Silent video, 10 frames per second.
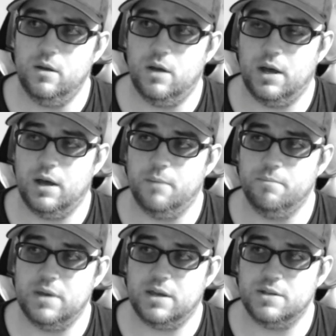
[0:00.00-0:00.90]
um,
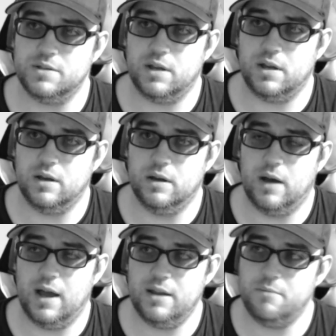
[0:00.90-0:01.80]
because uh,
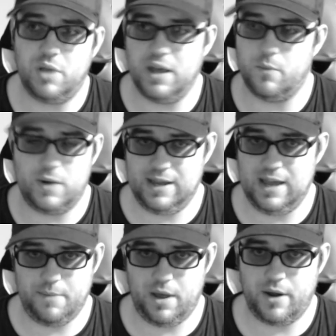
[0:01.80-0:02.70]
I didn't play it when it
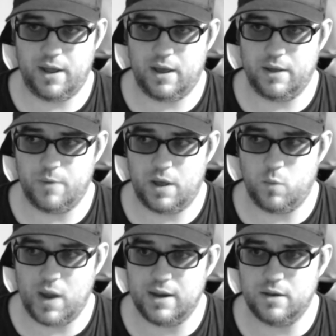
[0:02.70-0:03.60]
came out. I, I, I
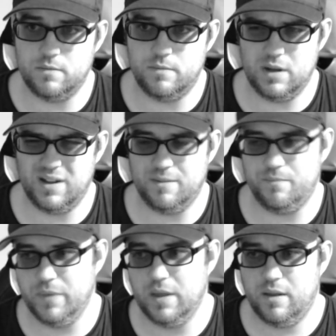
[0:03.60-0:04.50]
waited uh,
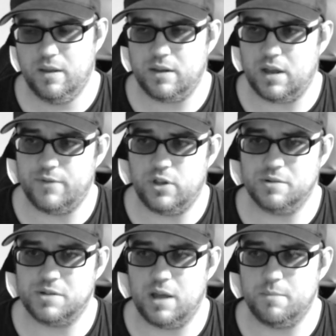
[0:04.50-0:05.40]
kind of a
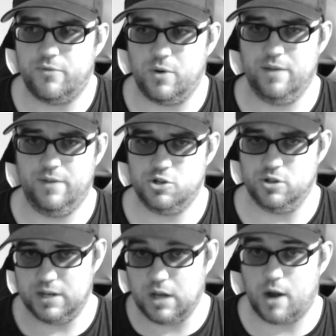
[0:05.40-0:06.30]
long time before I
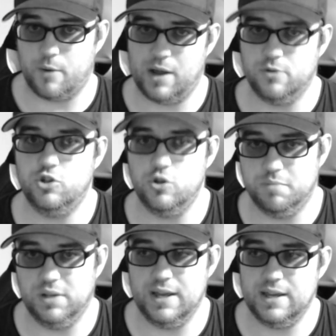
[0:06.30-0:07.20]
eventually got around to
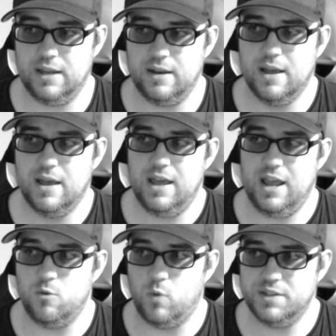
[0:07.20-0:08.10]
playing it.
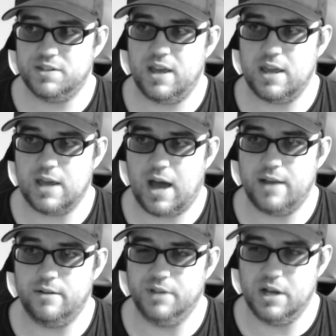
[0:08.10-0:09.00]
And once I
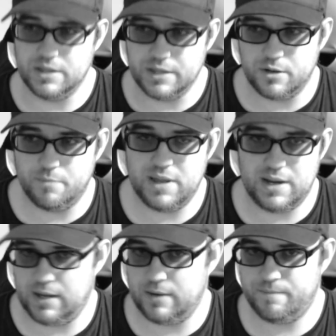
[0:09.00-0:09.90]
got a little bit
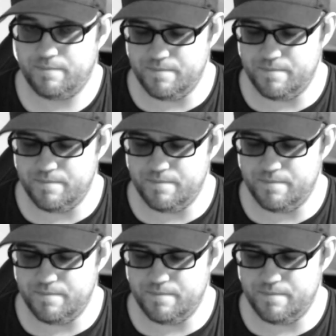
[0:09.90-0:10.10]
in,